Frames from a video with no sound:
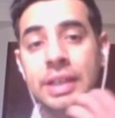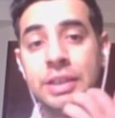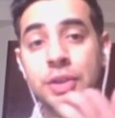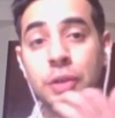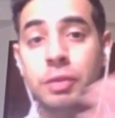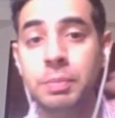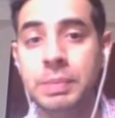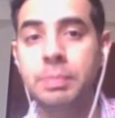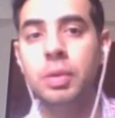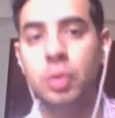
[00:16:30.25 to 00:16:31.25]
It is good for
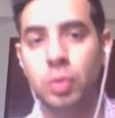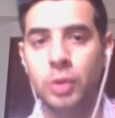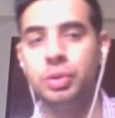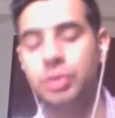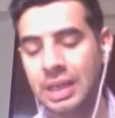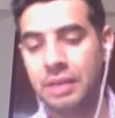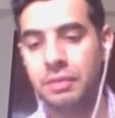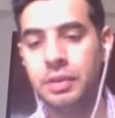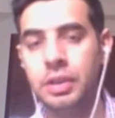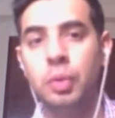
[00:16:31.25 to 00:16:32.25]
people who want to
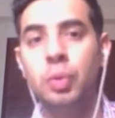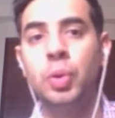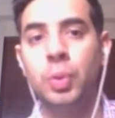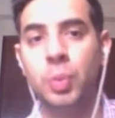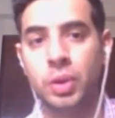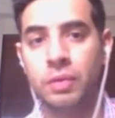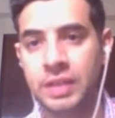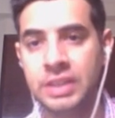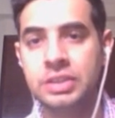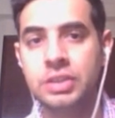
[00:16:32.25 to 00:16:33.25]
travel, who don't want a
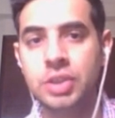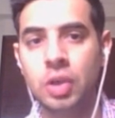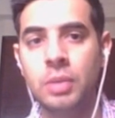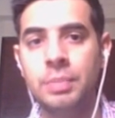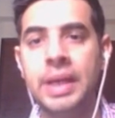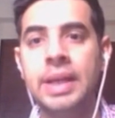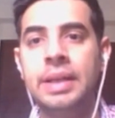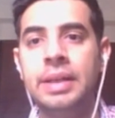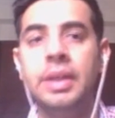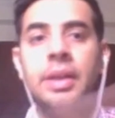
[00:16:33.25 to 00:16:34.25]
fixed job,
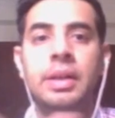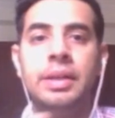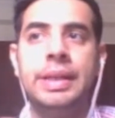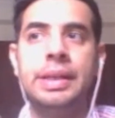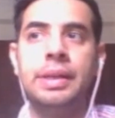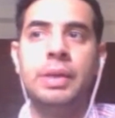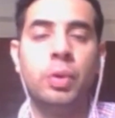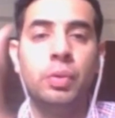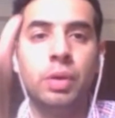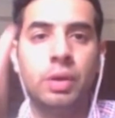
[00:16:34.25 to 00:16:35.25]
and they
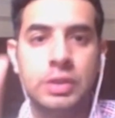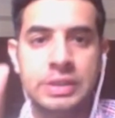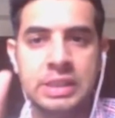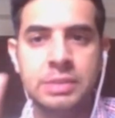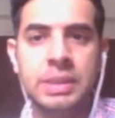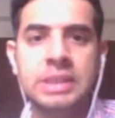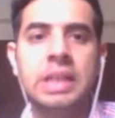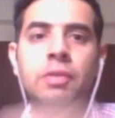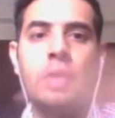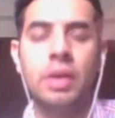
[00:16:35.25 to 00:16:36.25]
want to work for 6 months,
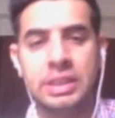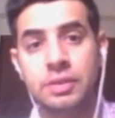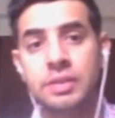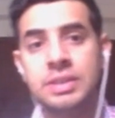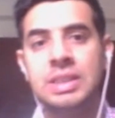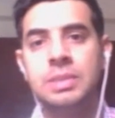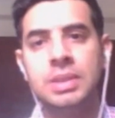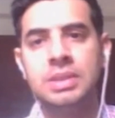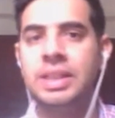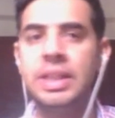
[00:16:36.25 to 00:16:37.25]
and for rest of the 6
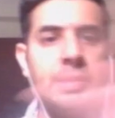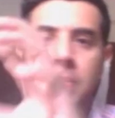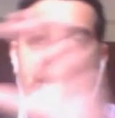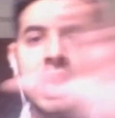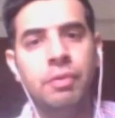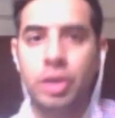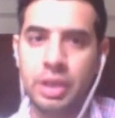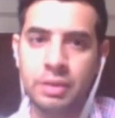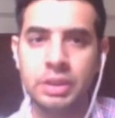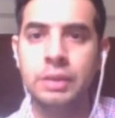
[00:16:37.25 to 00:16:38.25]
months they can plan
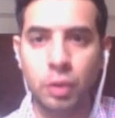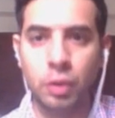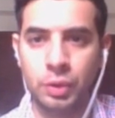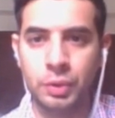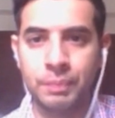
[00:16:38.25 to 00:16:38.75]
whatever they want to.